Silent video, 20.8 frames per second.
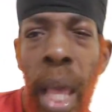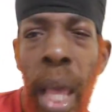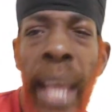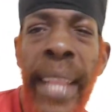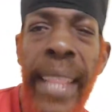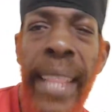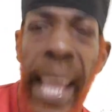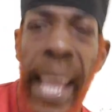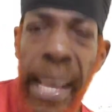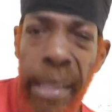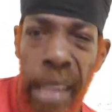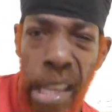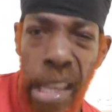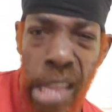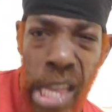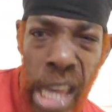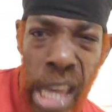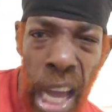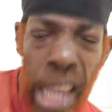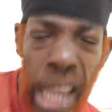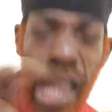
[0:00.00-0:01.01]
There is a
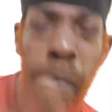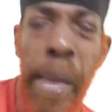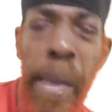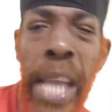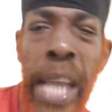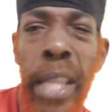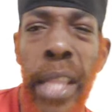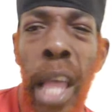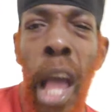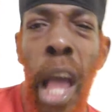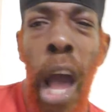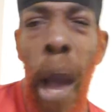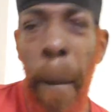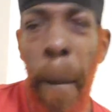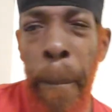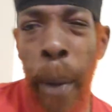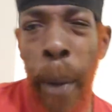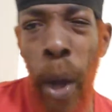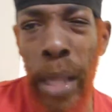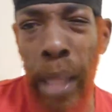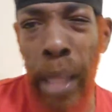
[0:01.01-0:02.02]
judgment
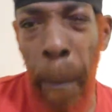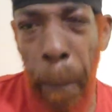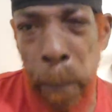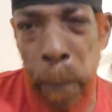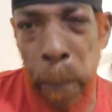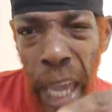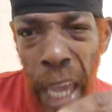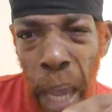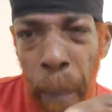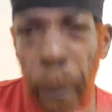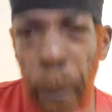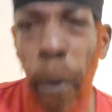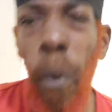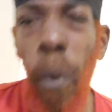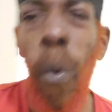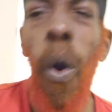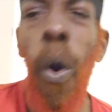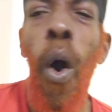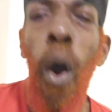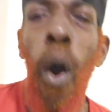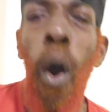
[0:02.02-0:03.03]
upon the
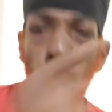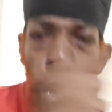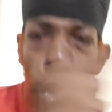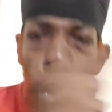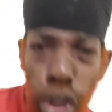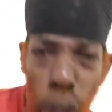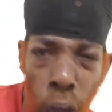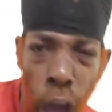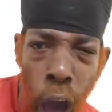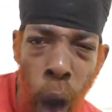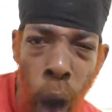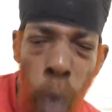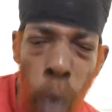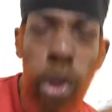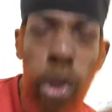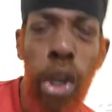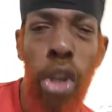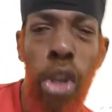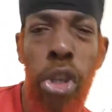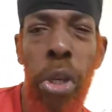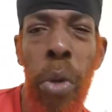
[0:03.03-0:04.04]
people who
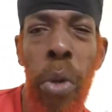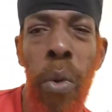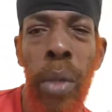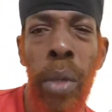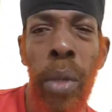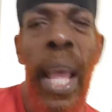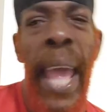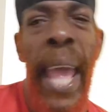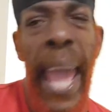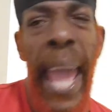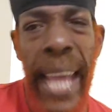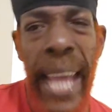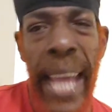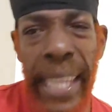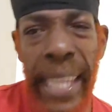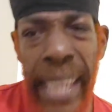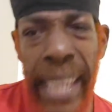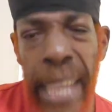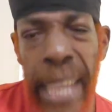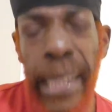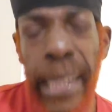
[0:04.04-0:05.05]
knows the truth
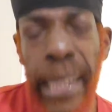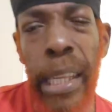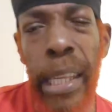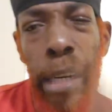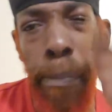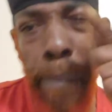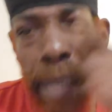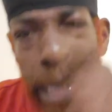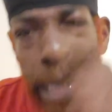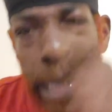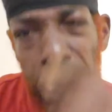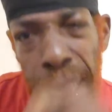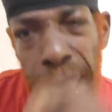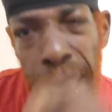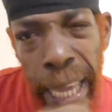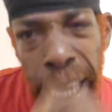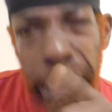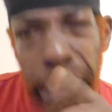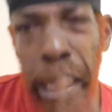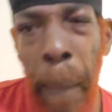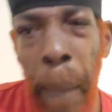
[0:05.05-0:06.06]
and yet still
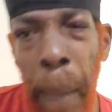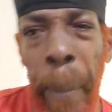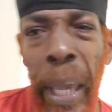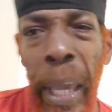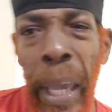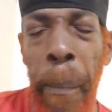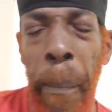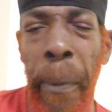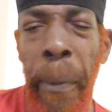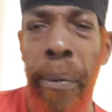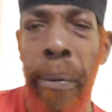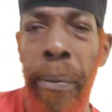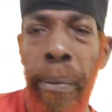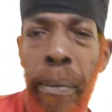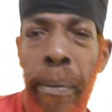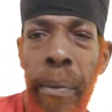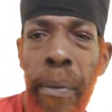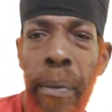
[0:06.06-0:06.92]
mislead the people.